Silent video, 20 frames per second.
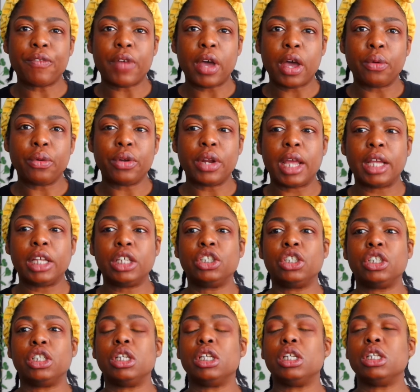
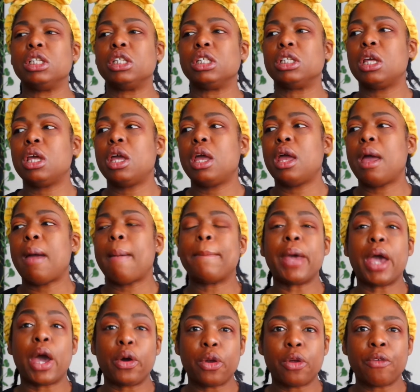foundations,
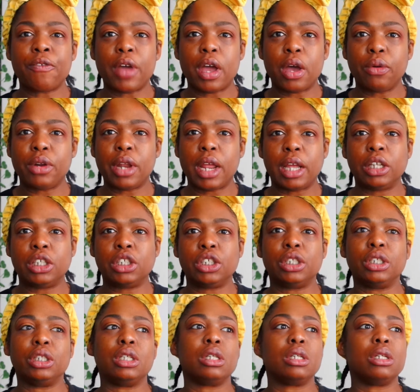powder
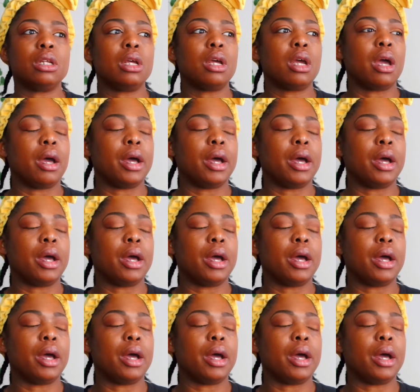foundation.